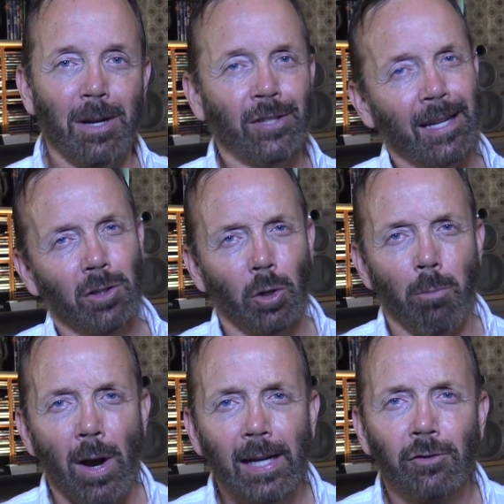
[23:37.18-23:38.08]
going to take a little
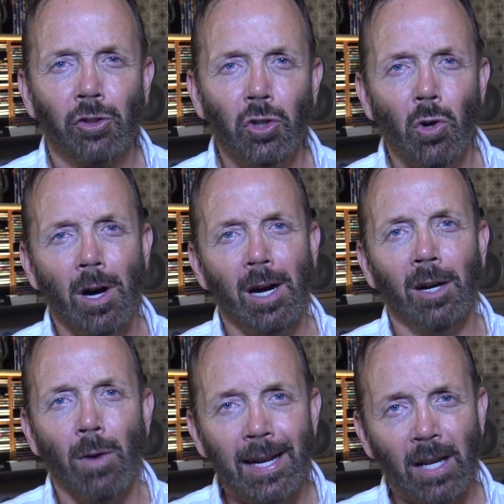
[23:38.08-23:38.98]
break to uh,
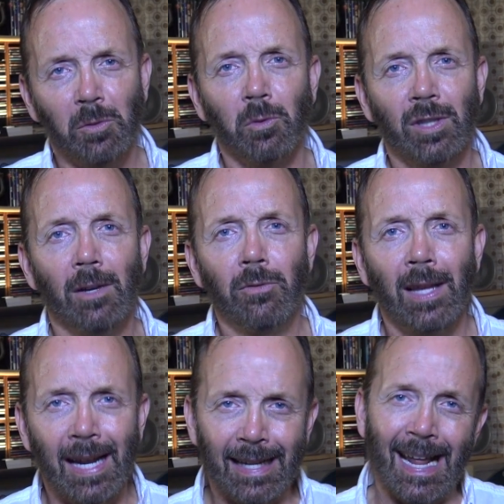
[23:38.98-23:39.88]
write down some stuff
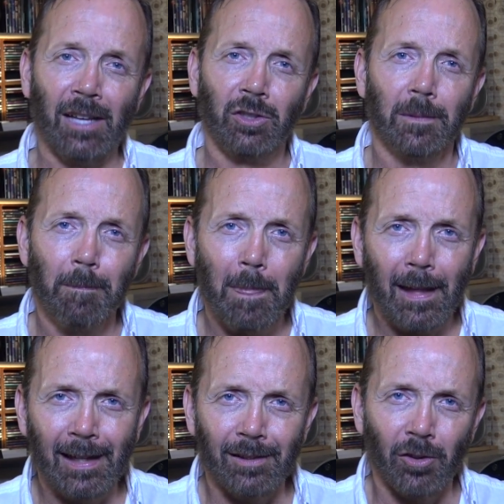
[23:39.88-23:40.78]
that I can ask him
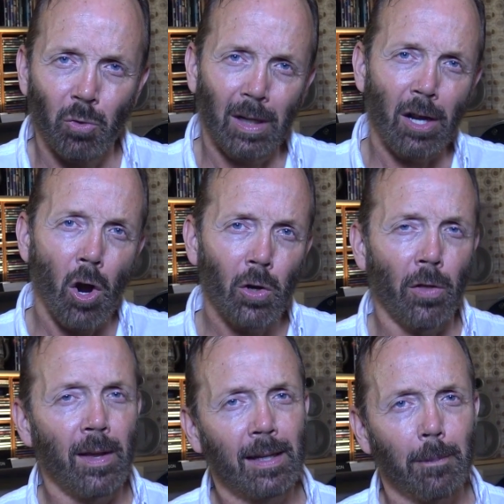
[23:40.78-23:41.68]
because it's really hard to
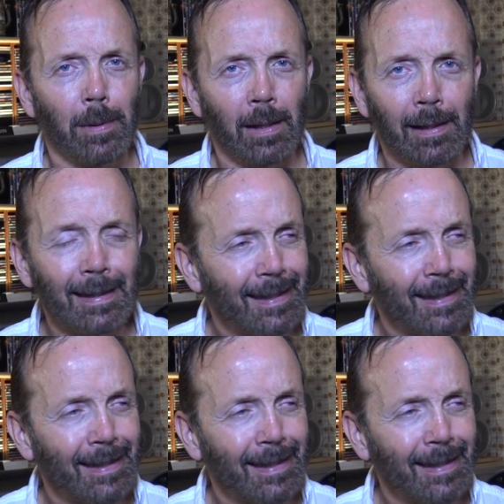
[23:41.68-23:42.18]
think up a, uh,